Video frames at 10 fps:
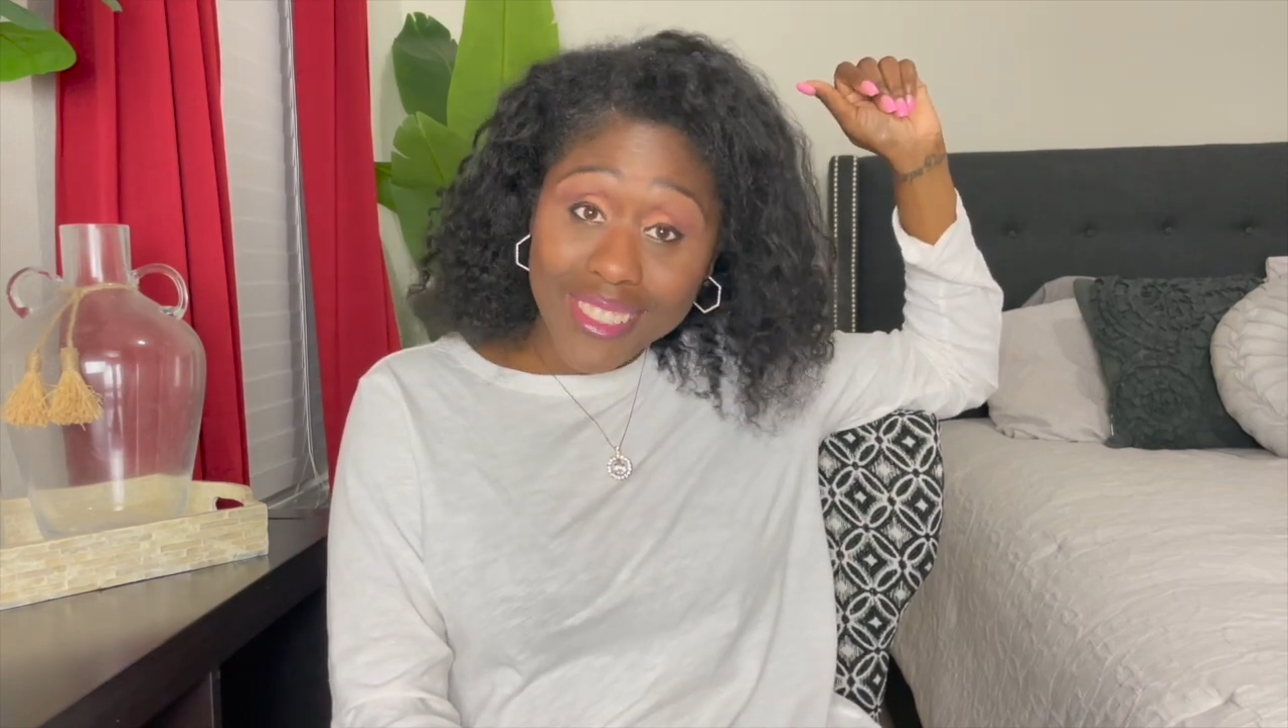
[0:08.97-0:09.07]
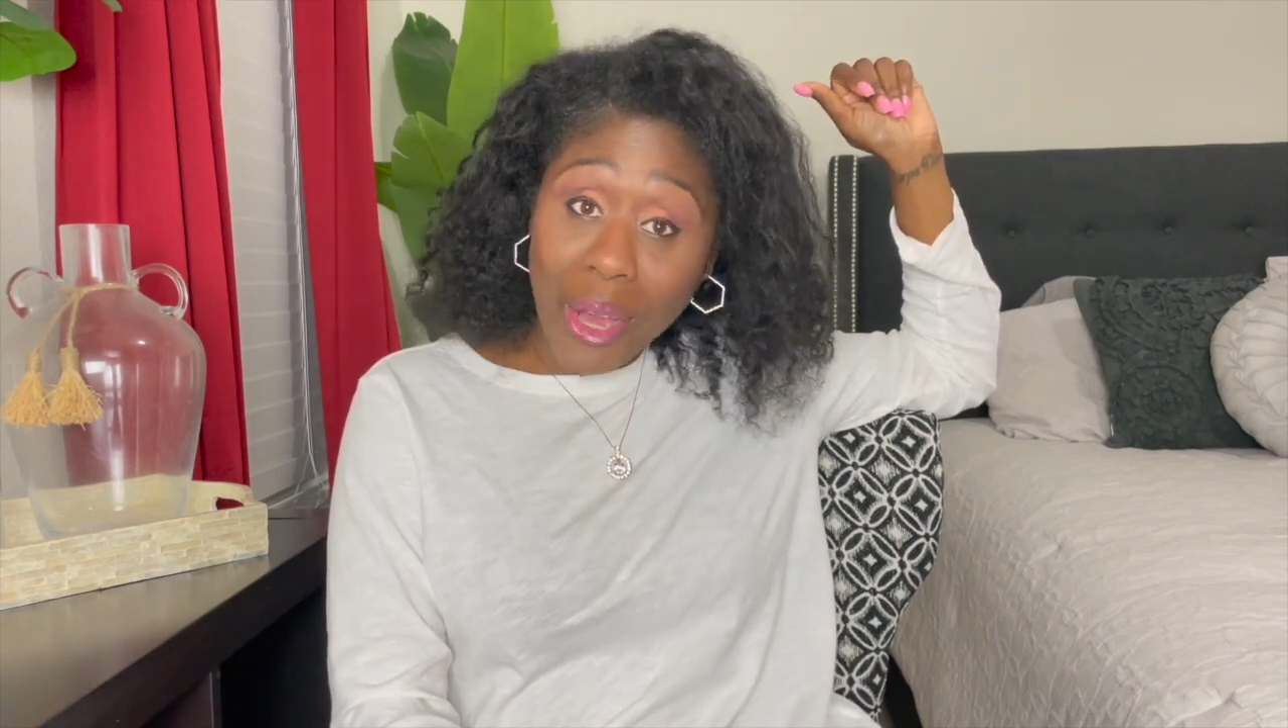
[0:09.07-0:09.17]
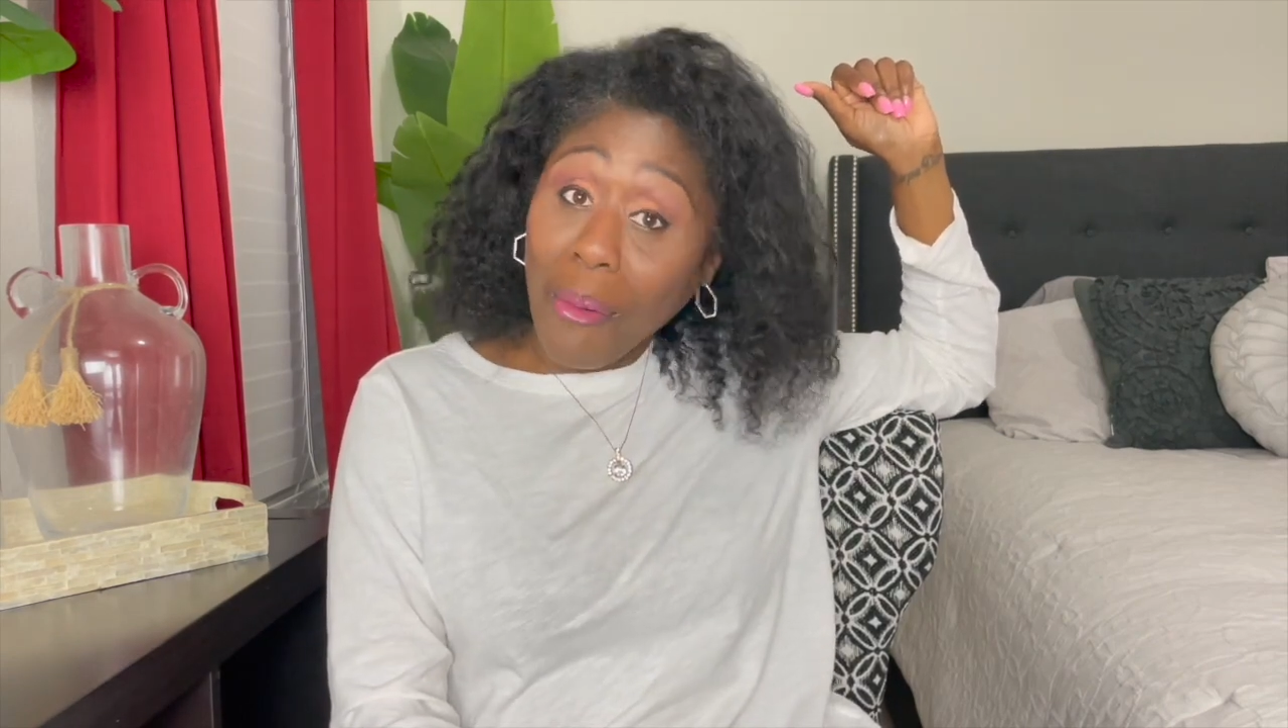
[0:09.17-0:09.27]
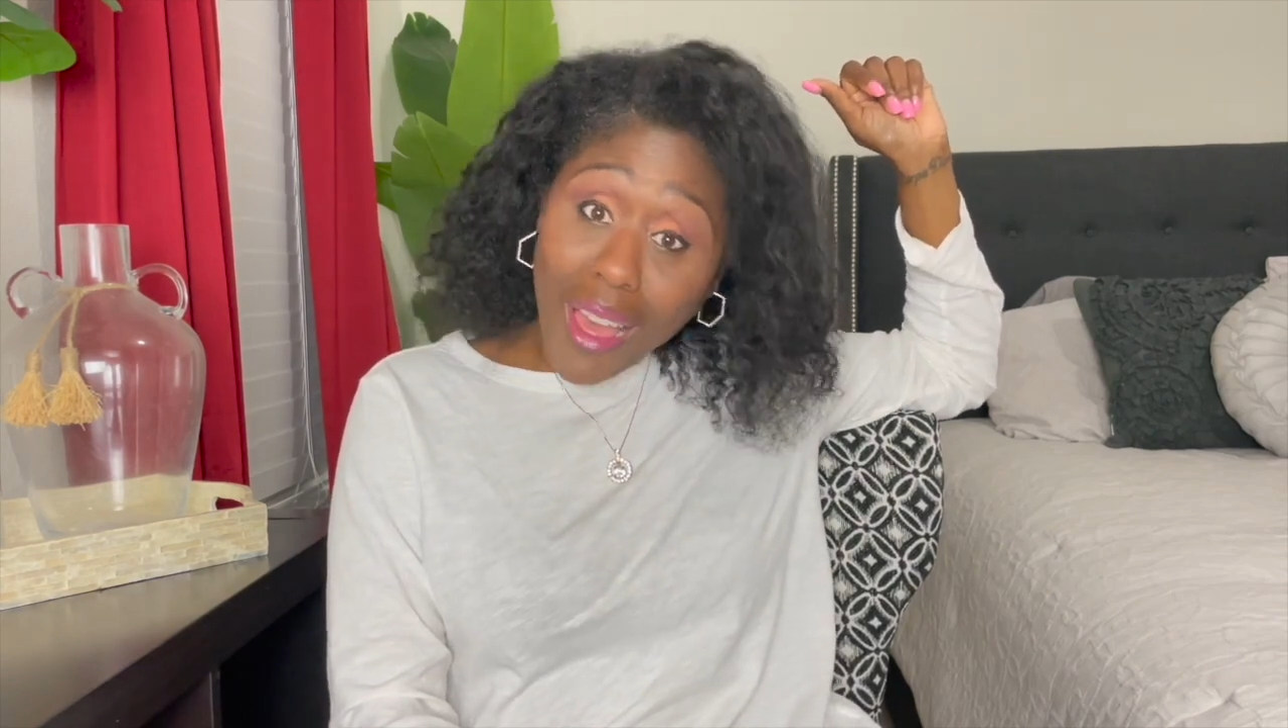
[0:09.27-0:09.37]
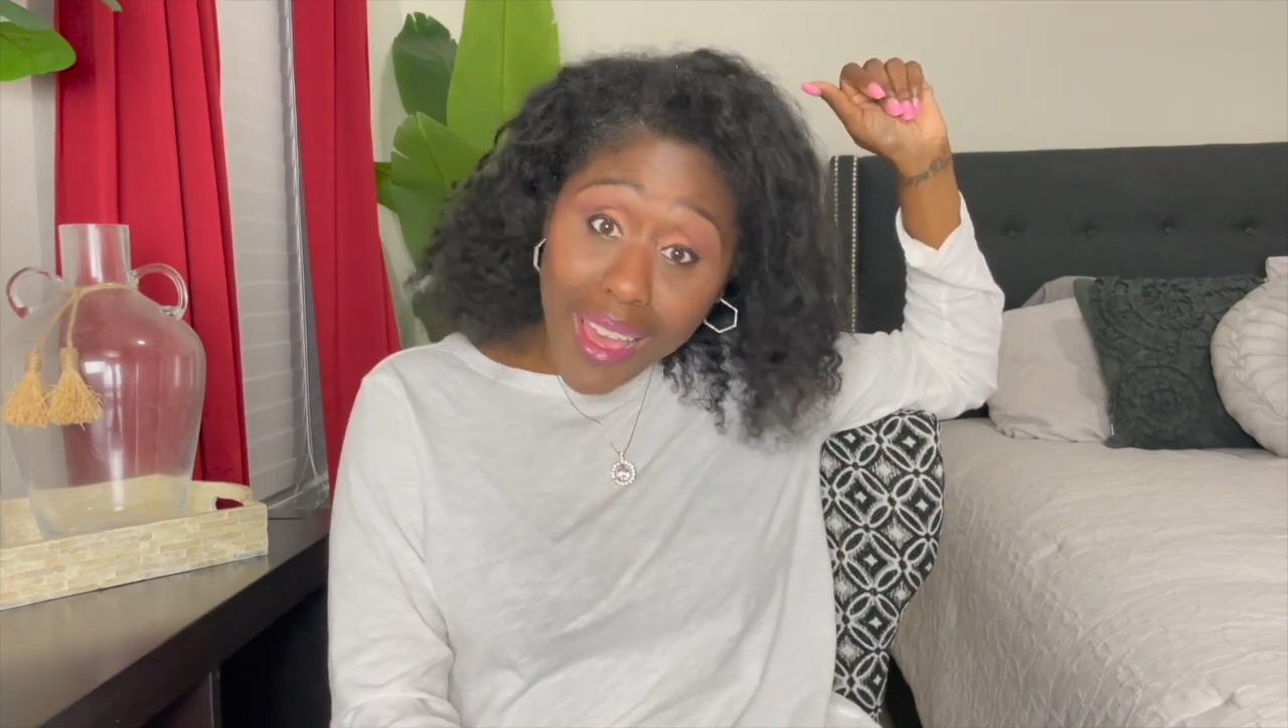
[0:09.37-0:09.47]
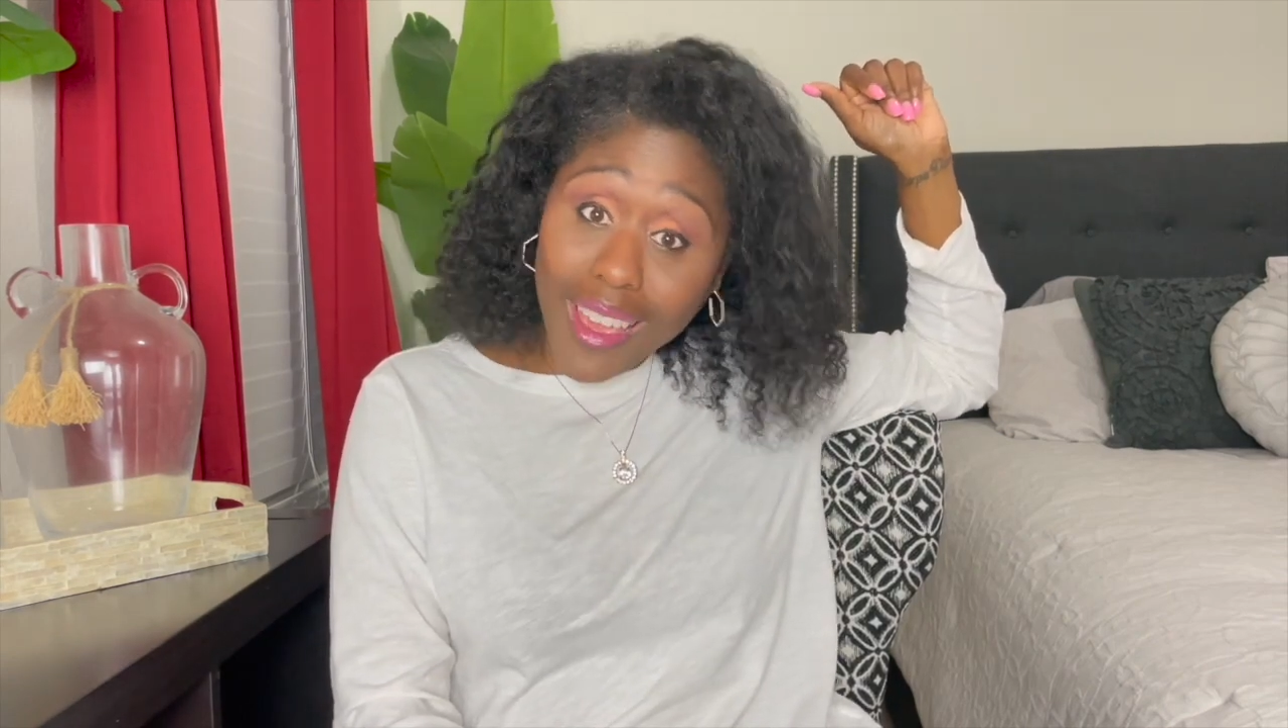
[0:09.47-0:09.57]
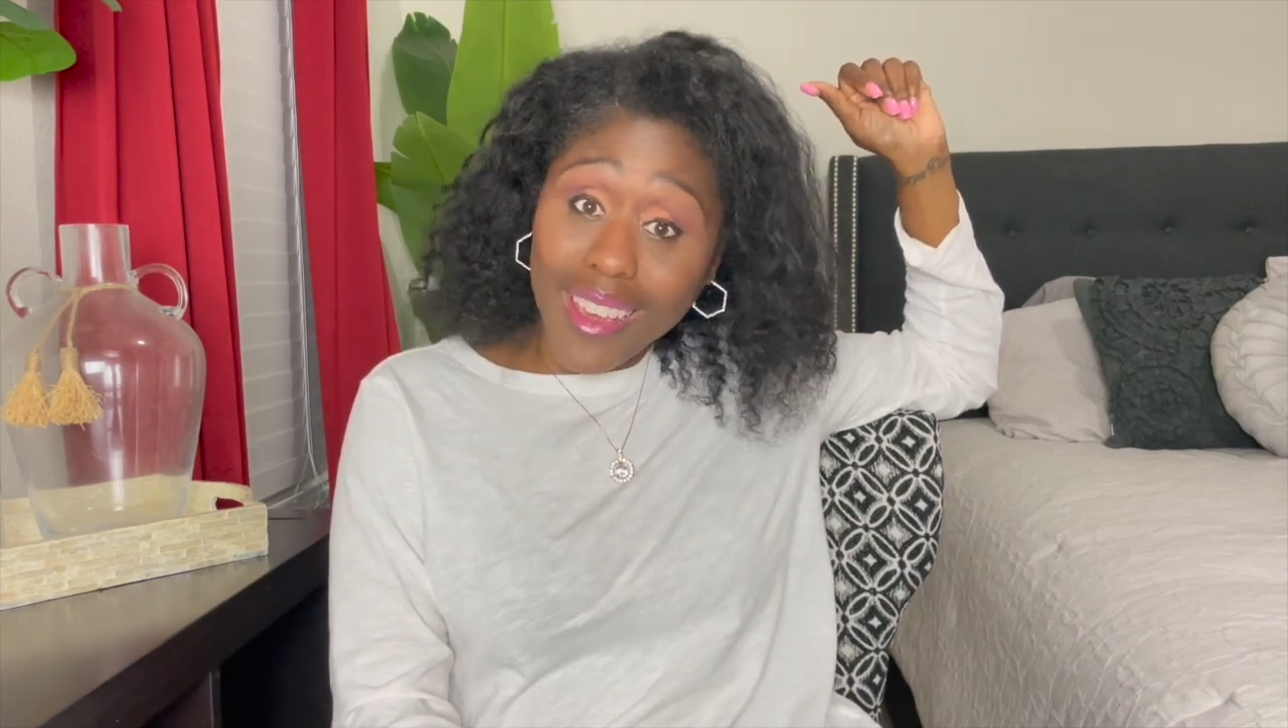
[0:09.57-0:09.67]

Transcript: Okay?